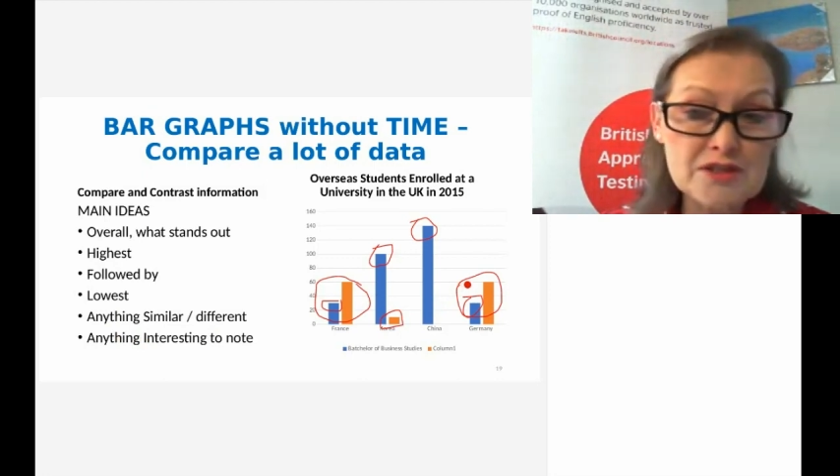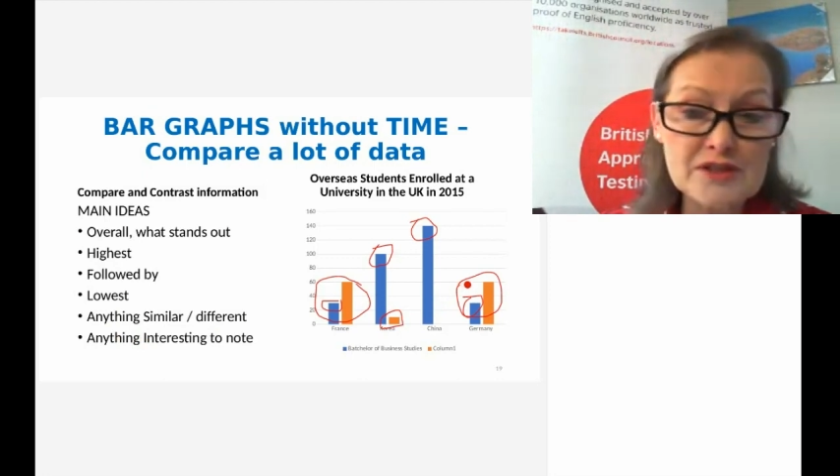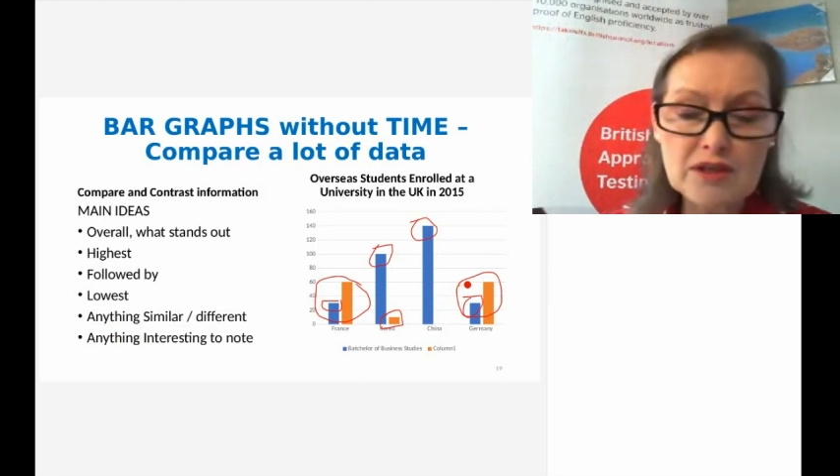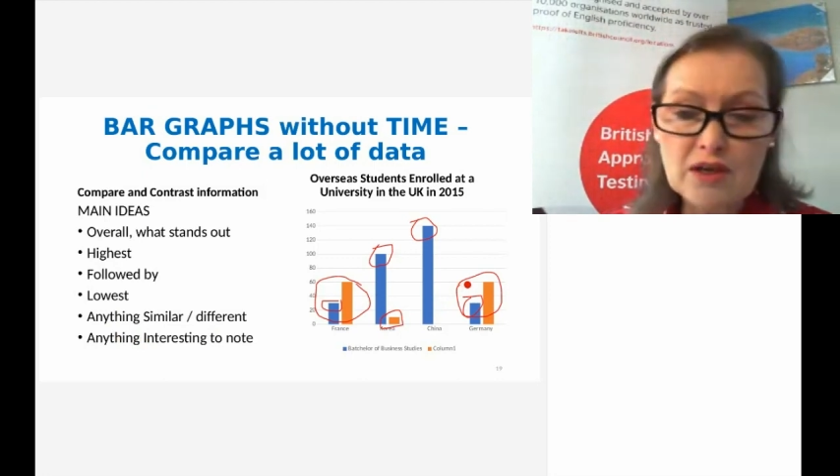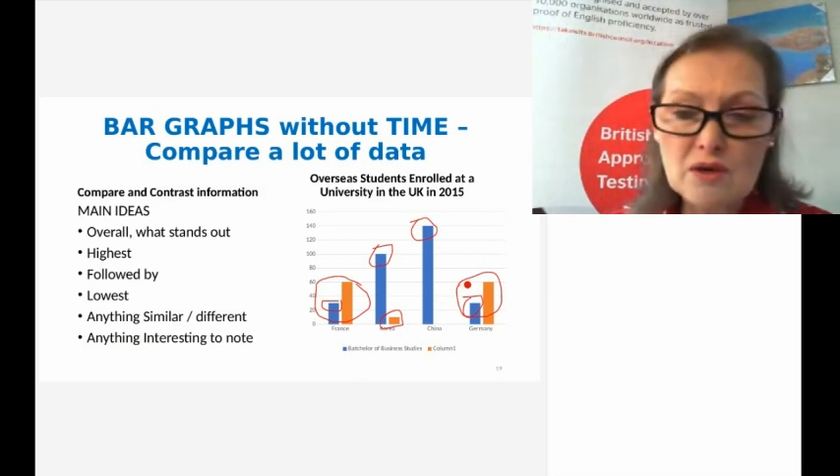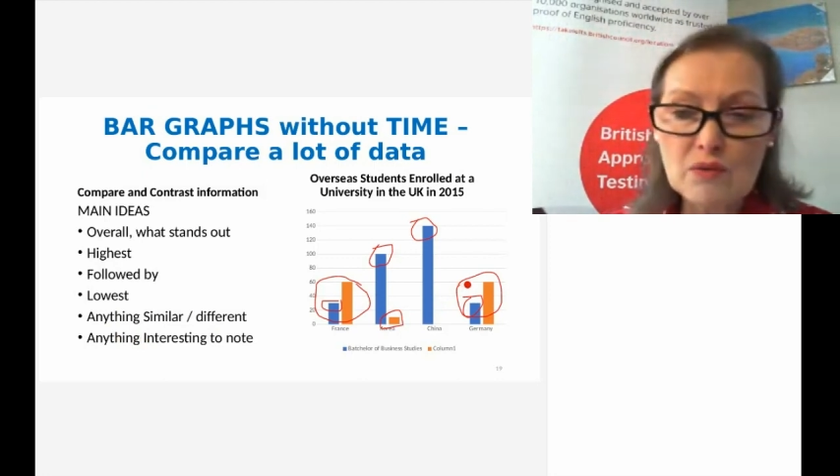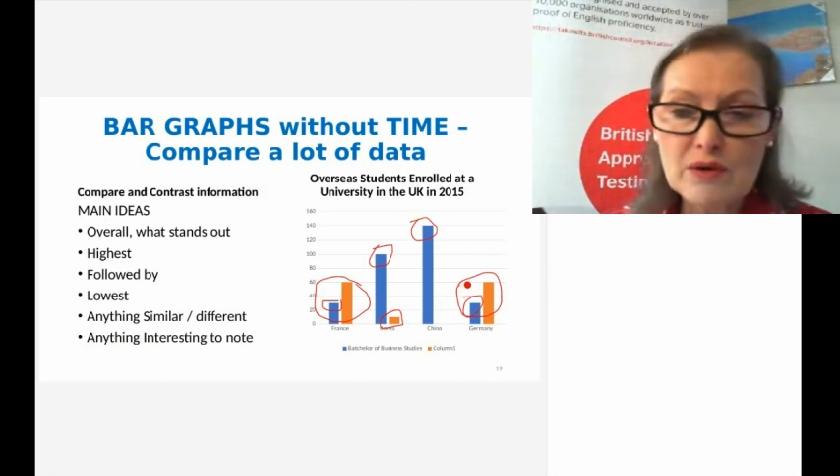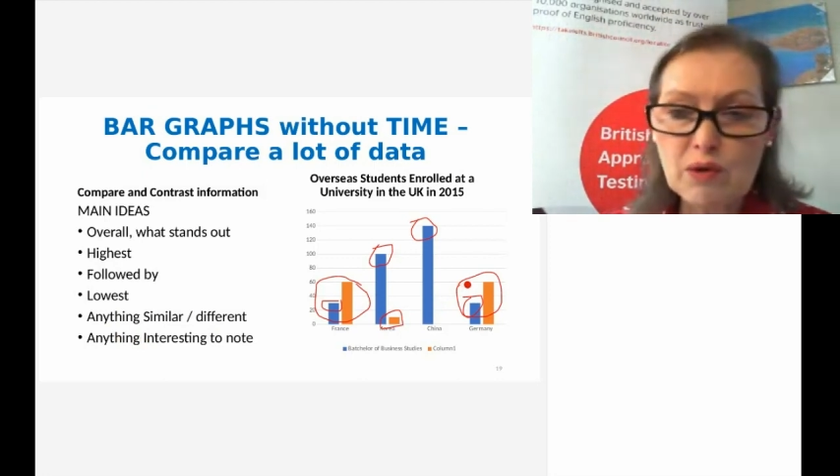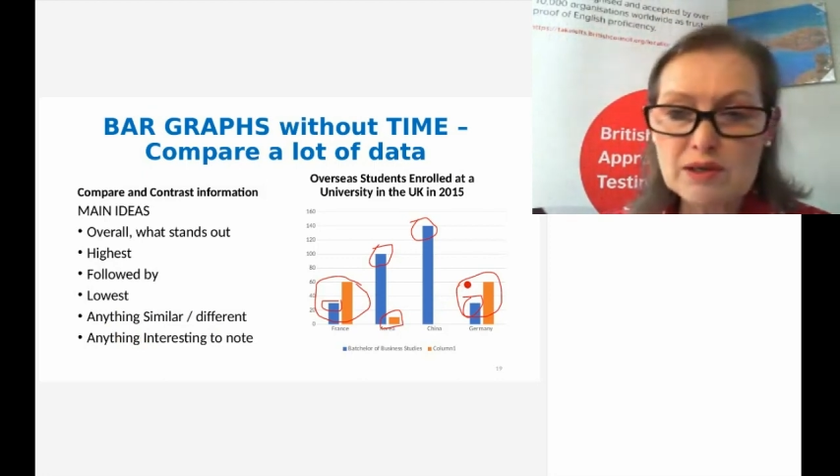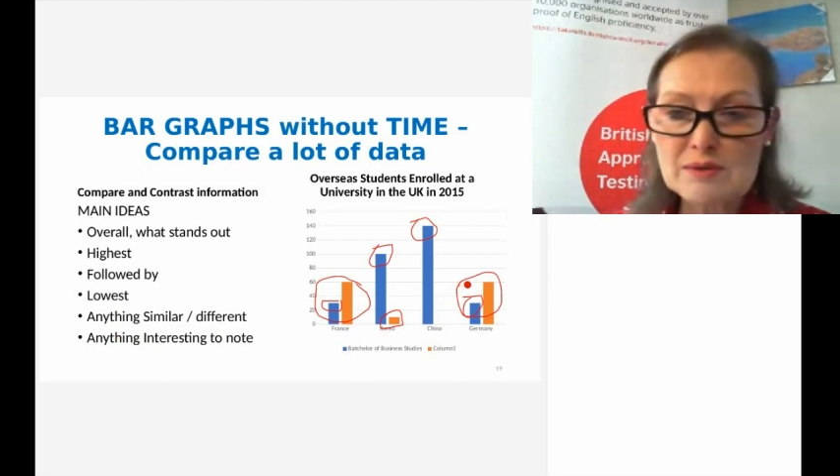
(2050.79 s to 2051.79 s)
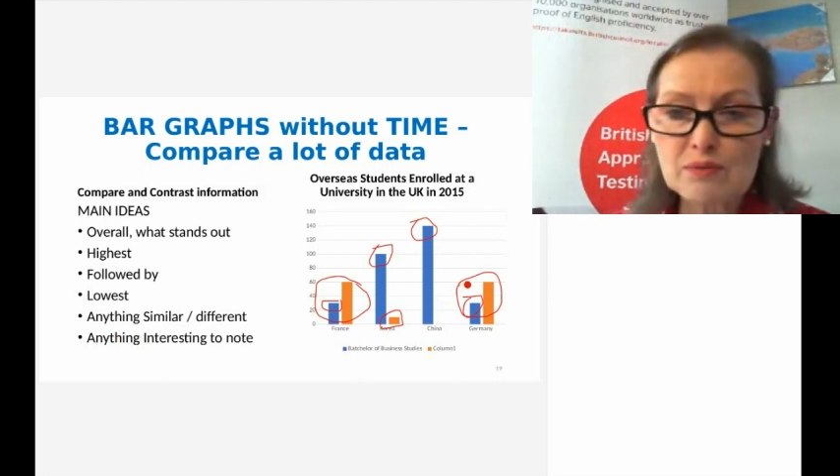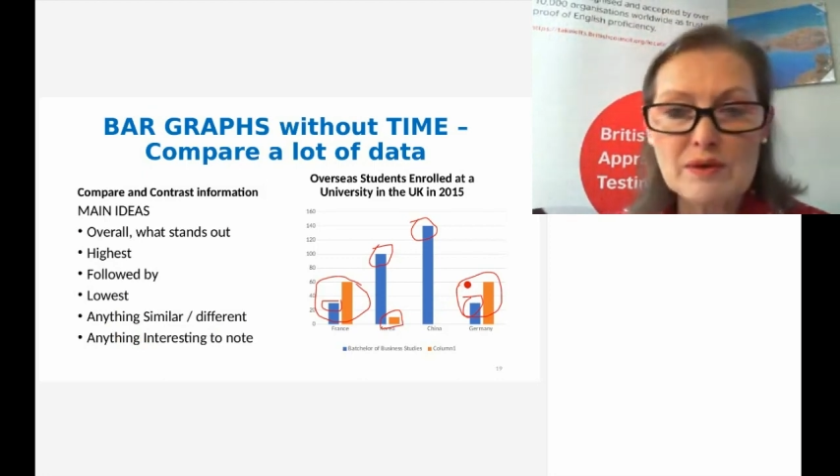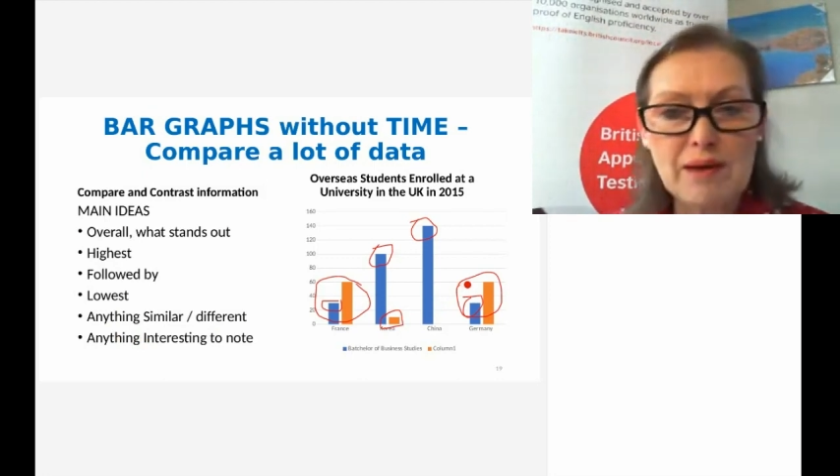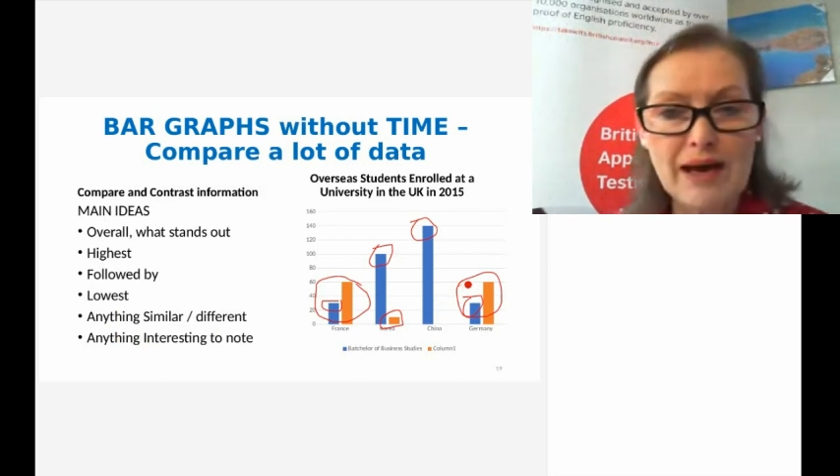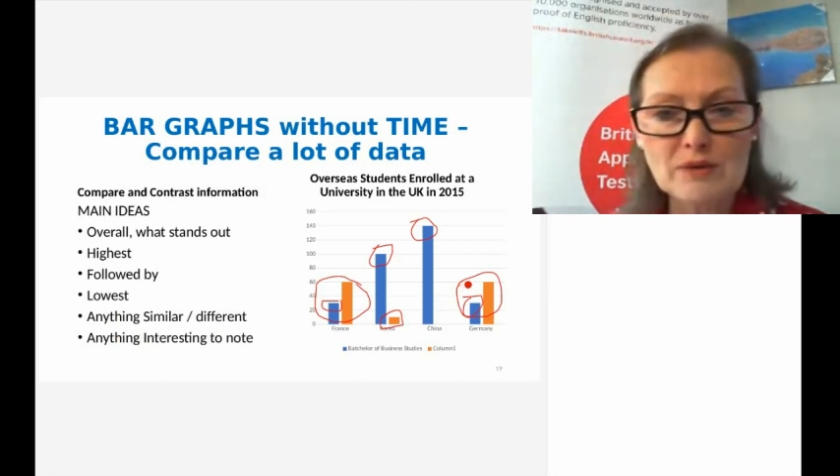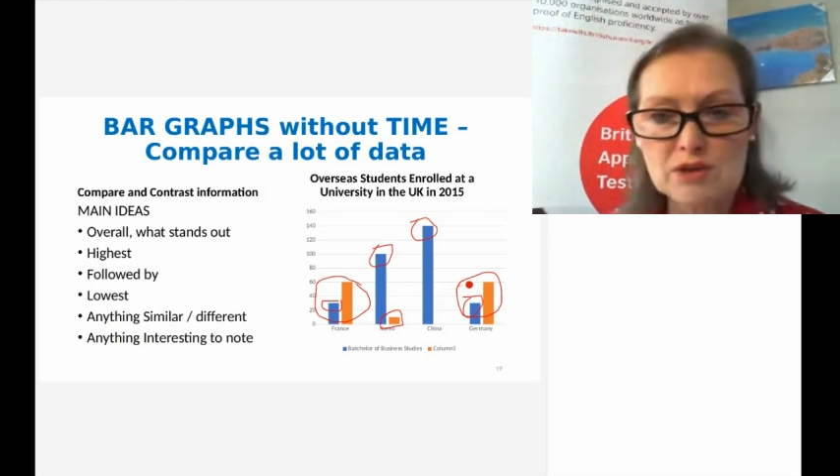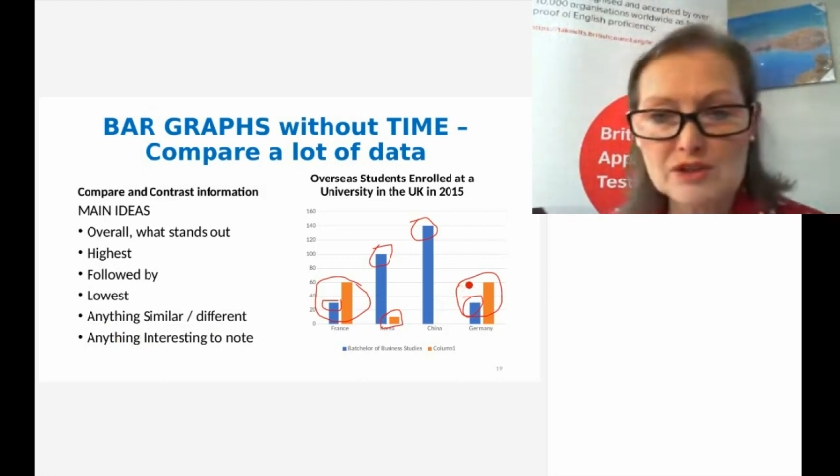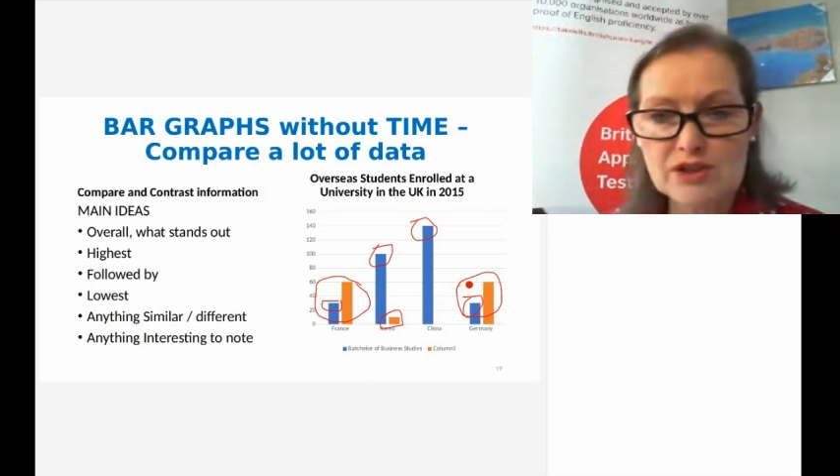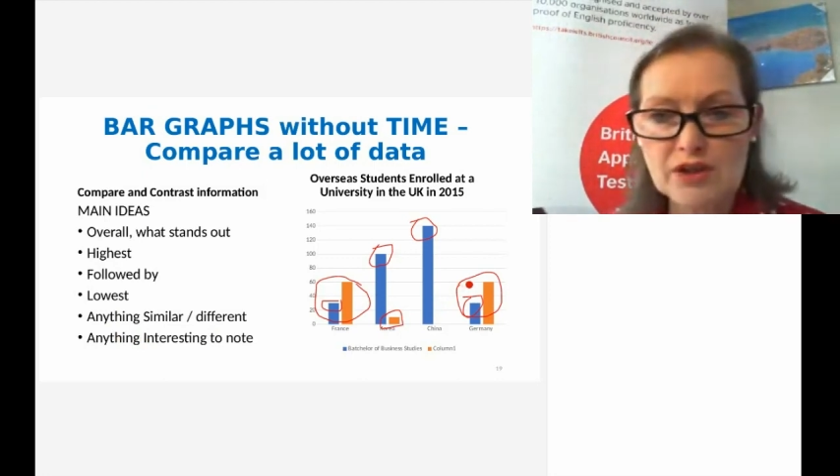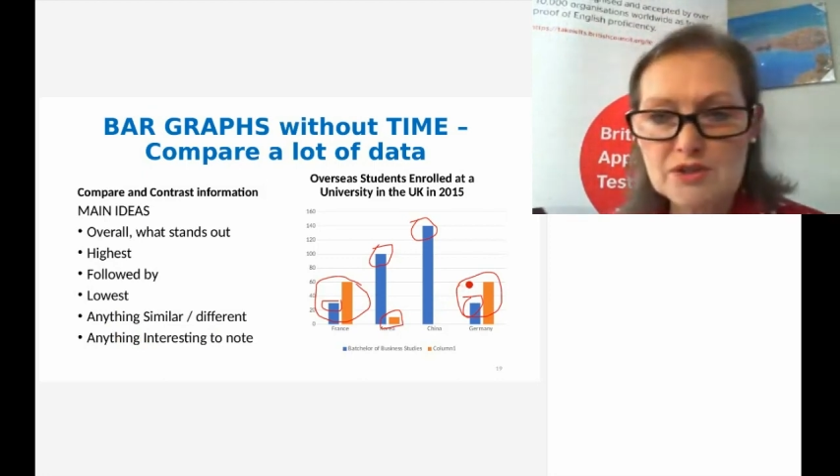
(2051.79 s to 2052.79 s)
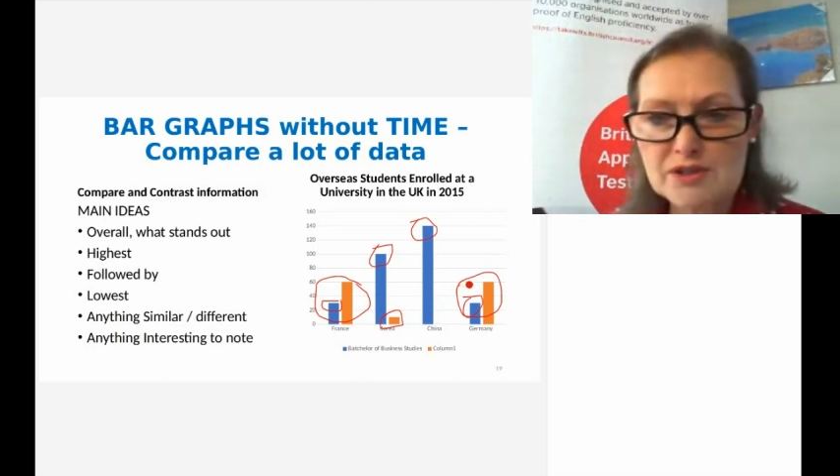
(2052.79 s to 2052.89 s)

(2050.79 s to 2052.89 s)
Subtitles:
We might want to note that